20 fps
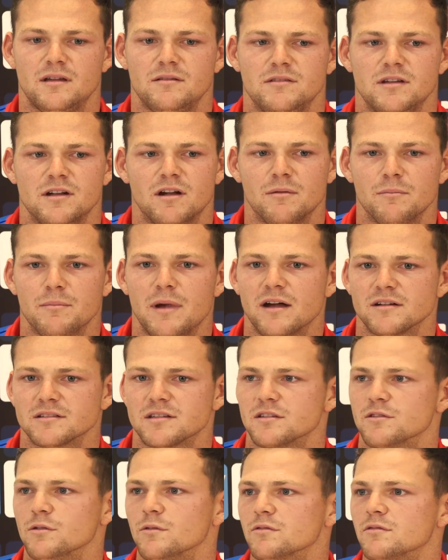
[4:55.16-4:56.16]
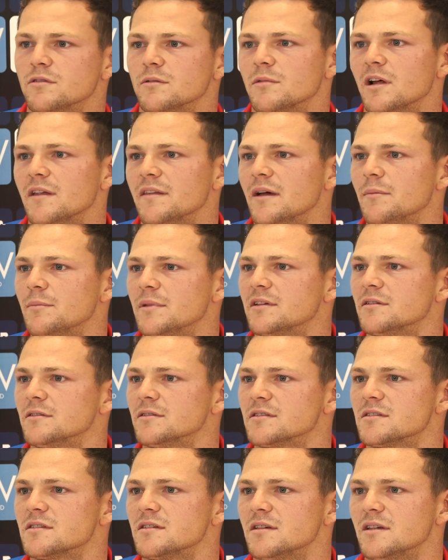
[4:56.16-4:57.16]
embarrassed to talk to him like that
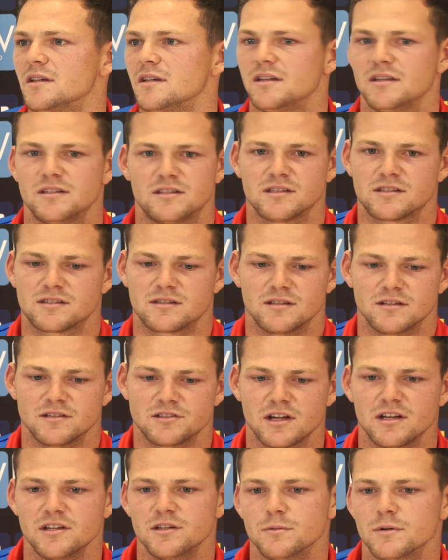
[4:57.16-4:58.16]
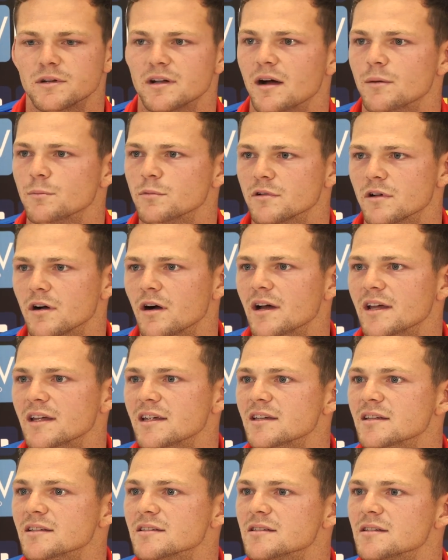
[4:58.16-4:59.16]
because it's just a genuine, humble guy
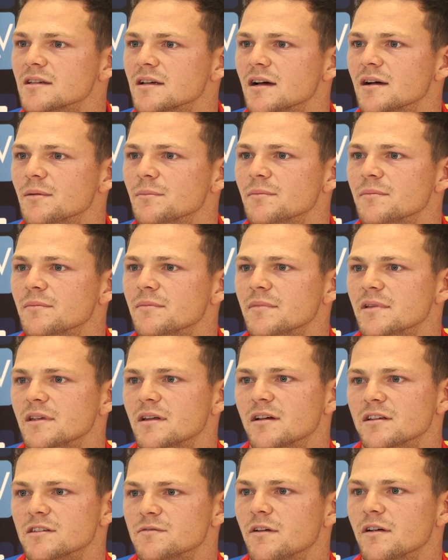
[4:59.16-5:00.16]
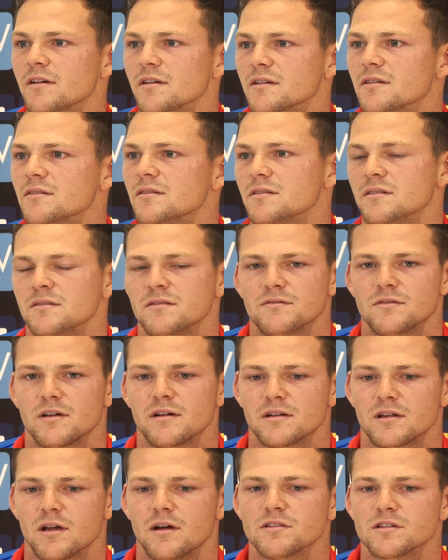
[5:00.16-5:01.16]
he is. you know, he's very,
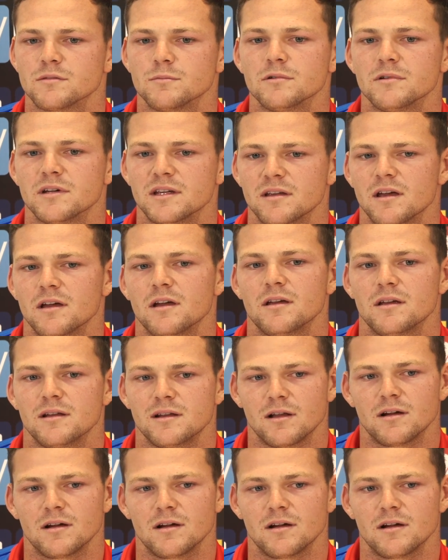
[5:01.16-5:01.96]
very coachable. He